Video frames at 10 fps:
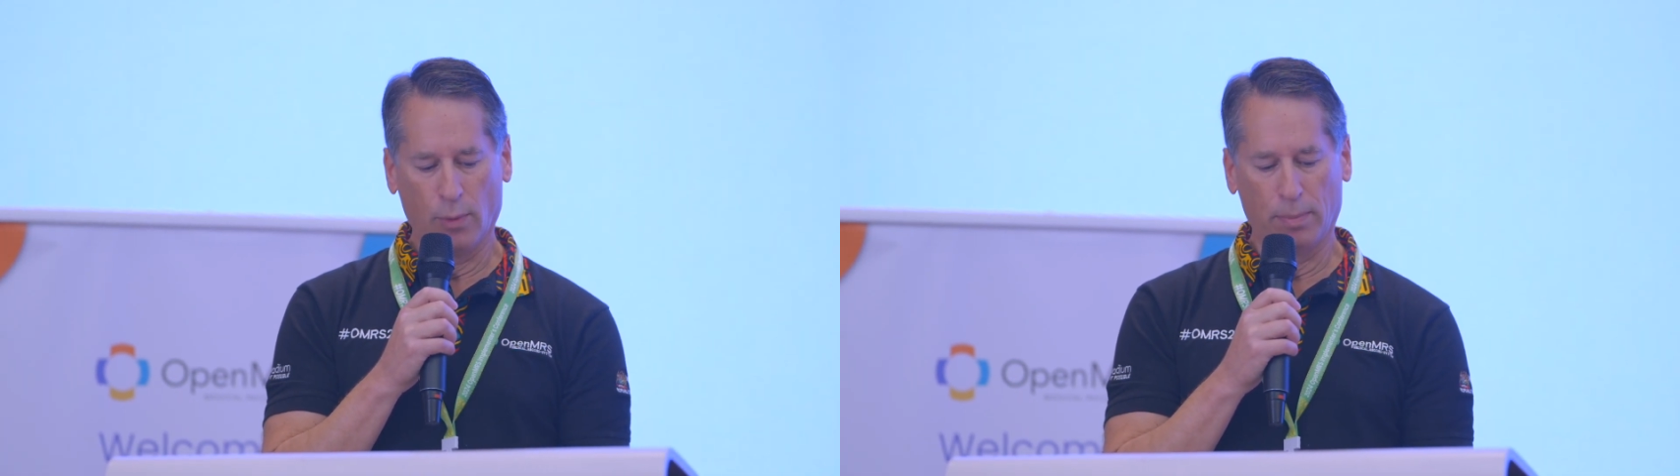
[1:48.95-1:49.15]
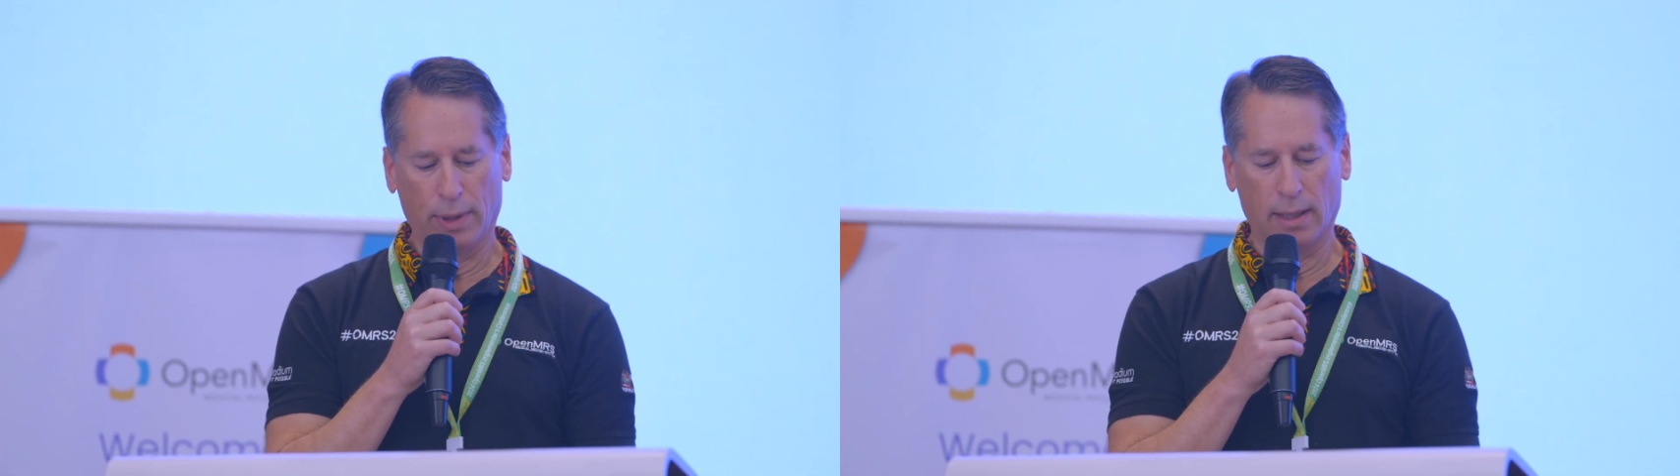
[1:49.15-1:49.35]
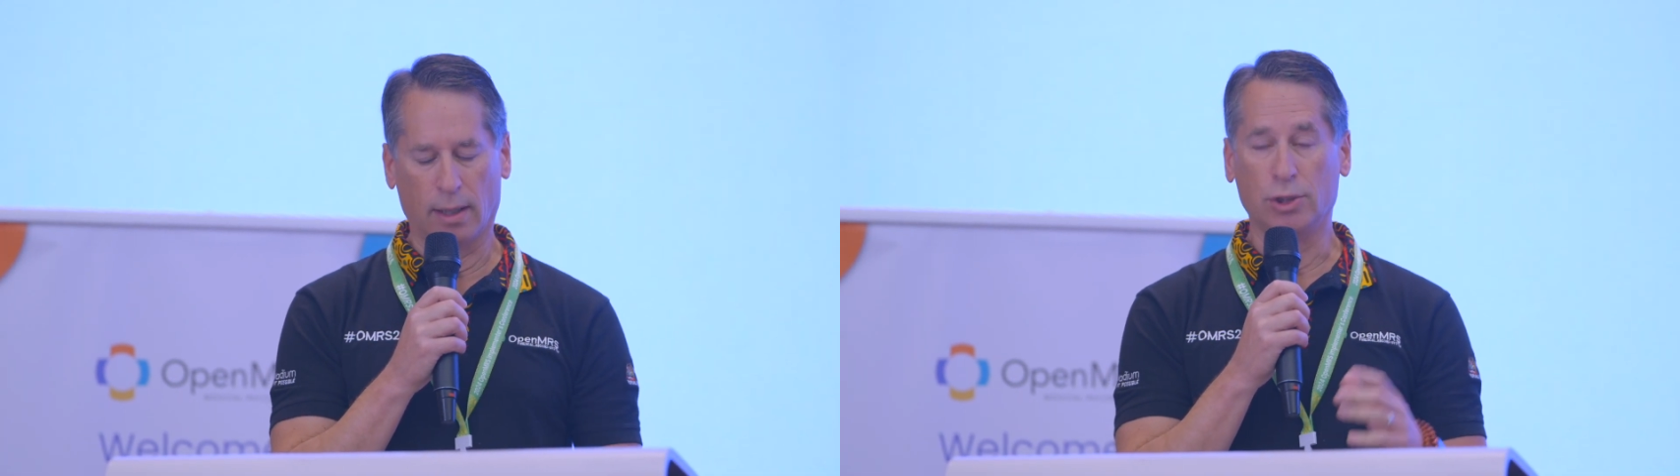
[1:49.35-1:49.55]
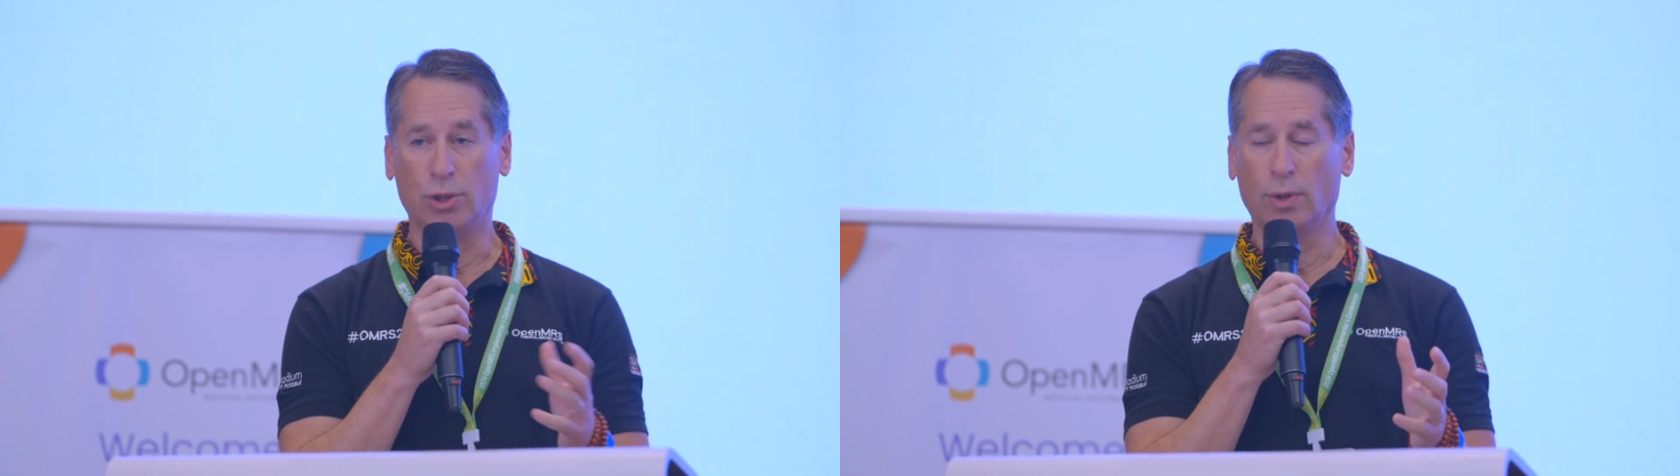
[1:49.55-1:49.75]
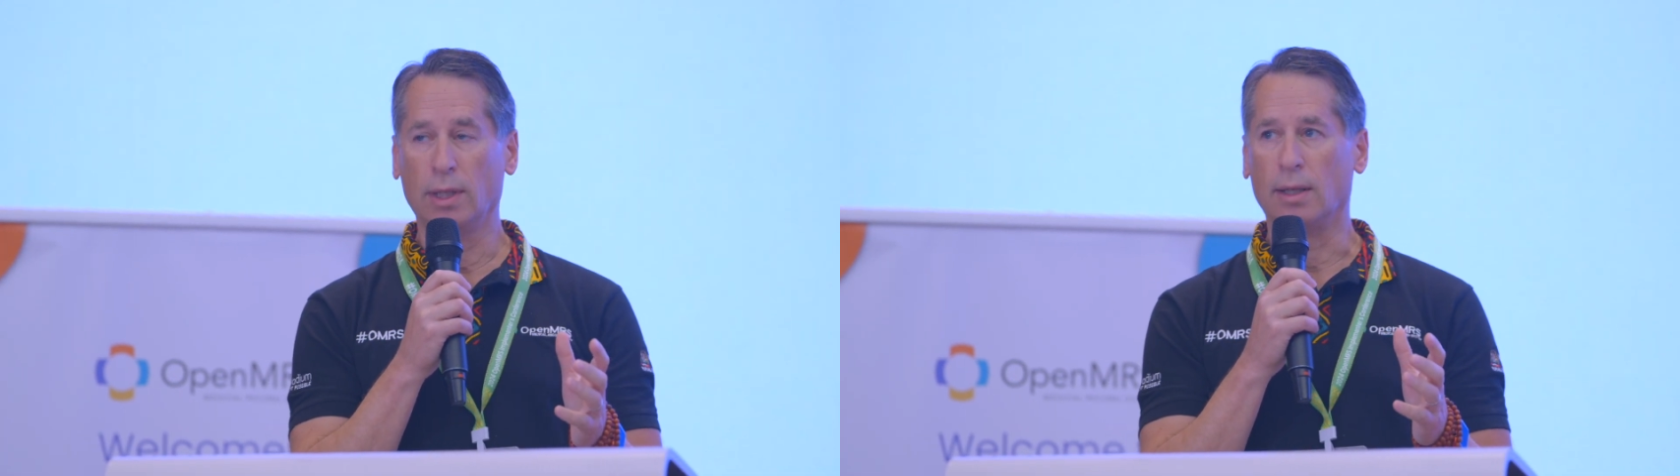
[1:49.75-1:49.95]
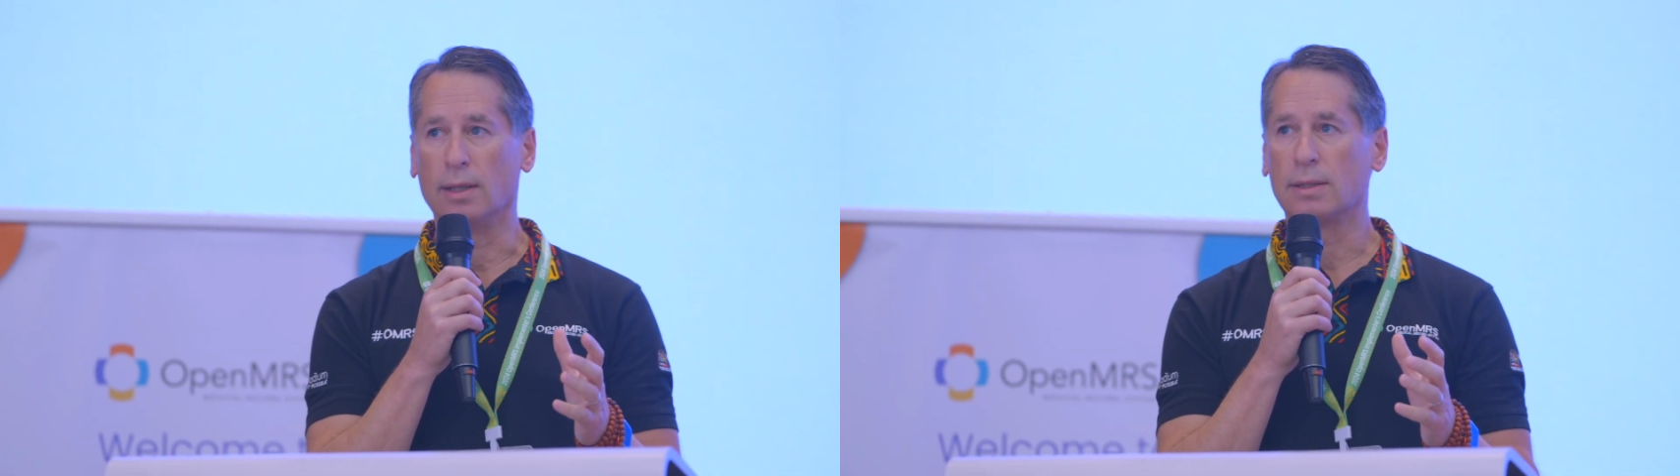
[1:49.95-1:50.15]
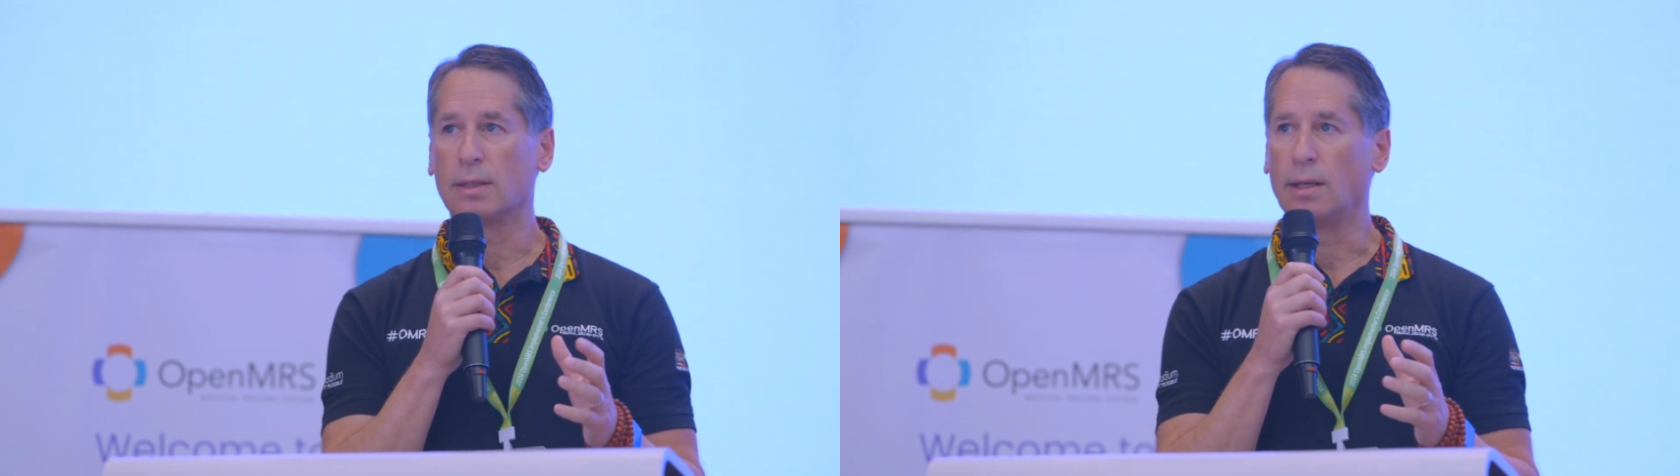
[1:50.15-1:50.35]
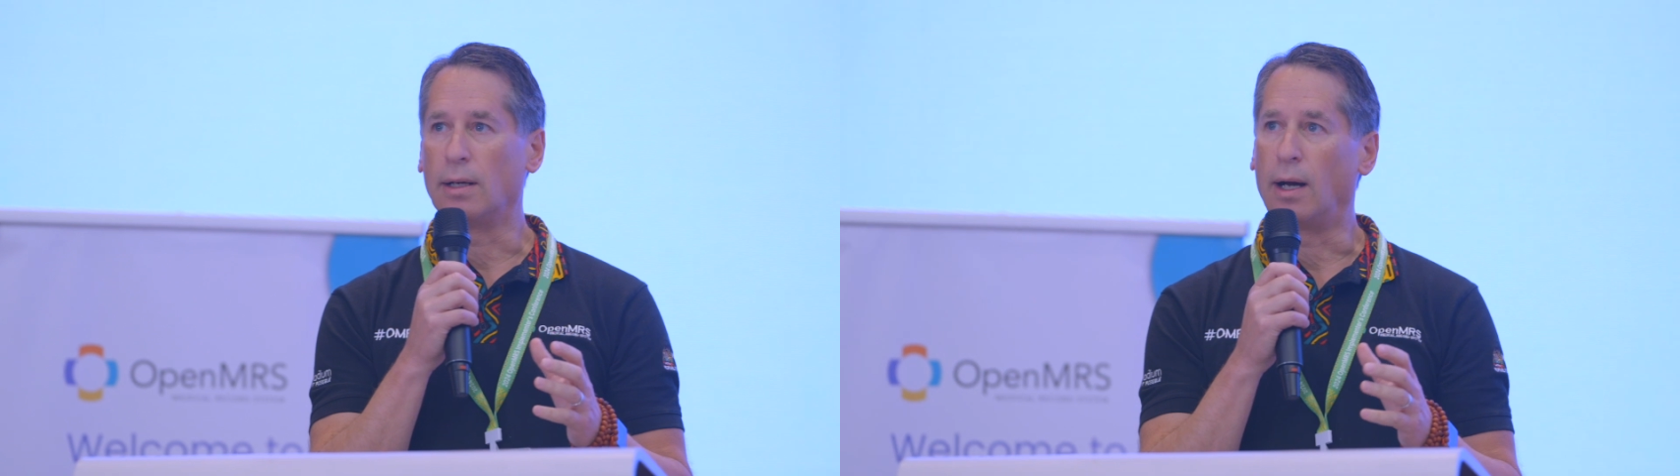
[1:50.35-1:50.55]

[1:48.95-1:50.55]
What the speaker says: we plan on doing this,